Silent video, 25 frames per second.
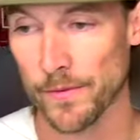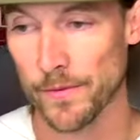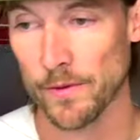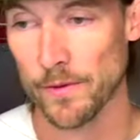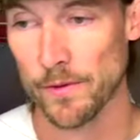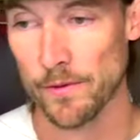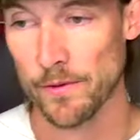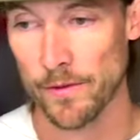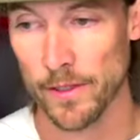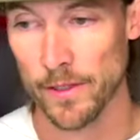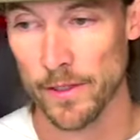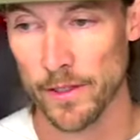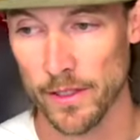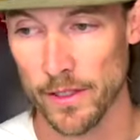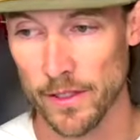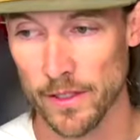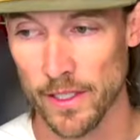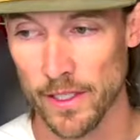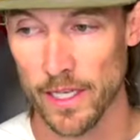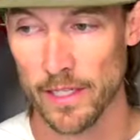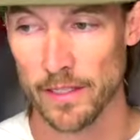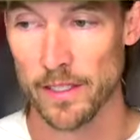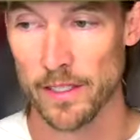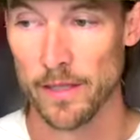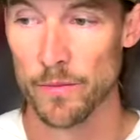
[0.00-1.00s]
I feel the
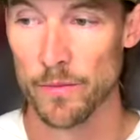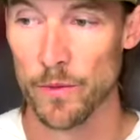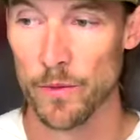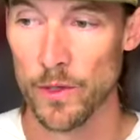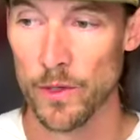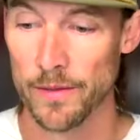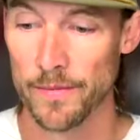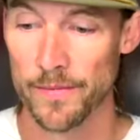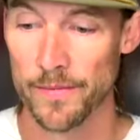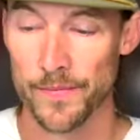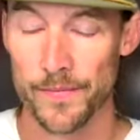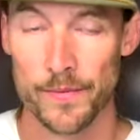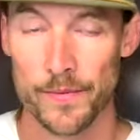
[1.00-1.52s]
exact same way.